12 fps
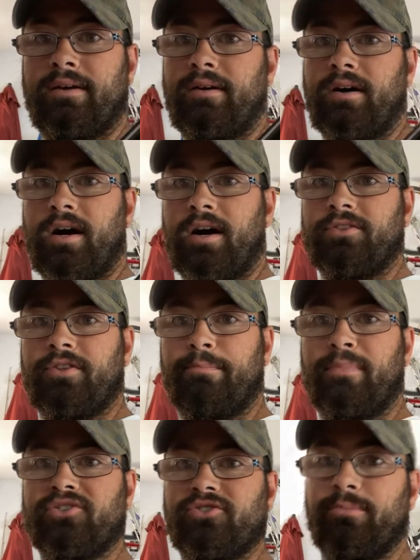the
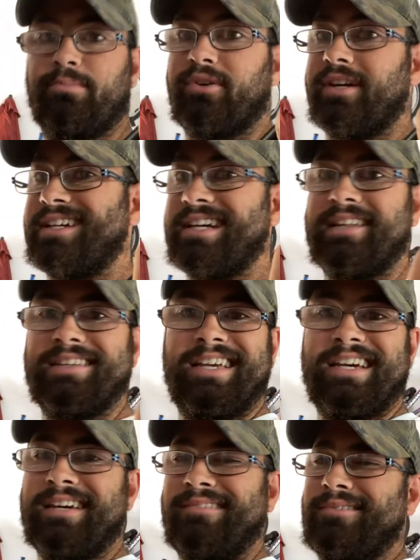muzzle brake on the
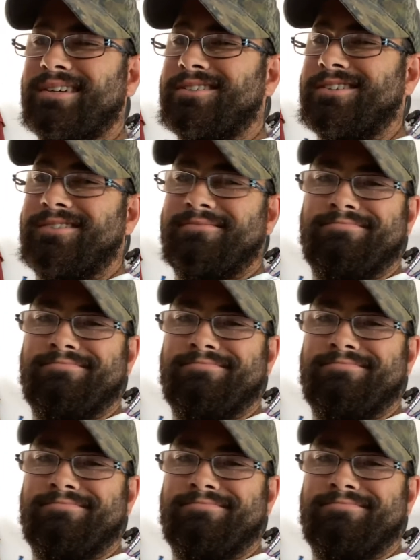end, which